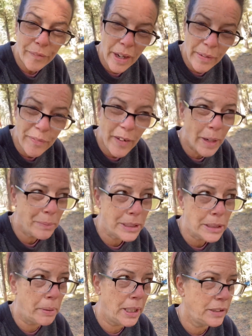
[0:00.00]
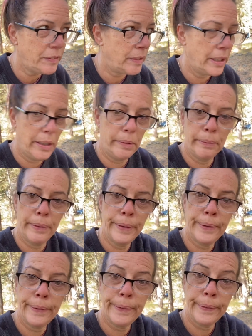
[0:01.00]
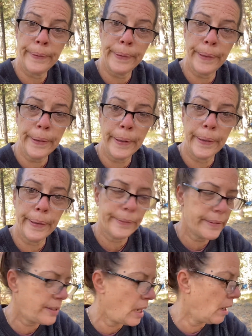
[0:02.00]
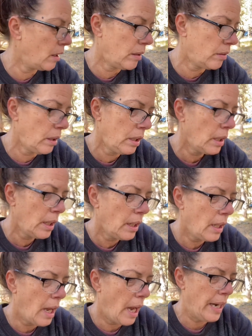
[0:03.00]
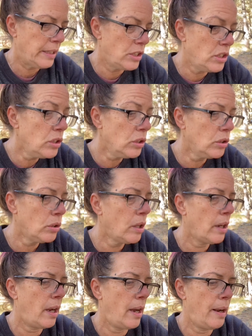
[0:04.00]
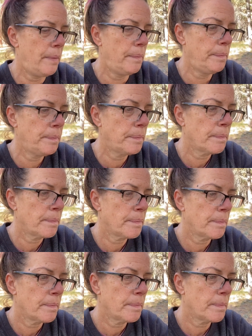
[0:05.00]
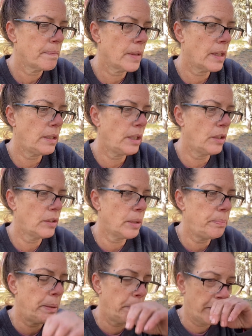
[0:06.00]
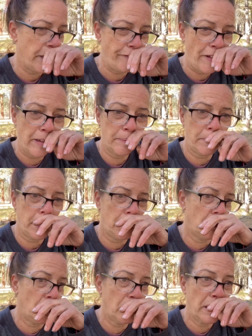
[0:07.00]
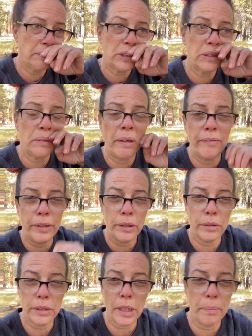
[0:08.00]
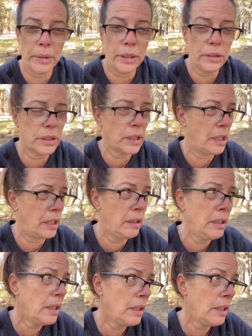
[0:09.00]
vape Fam is the best fam. Yeah. So I knew, um, you know, the people that followed me when I was doing my videos a couple years ago,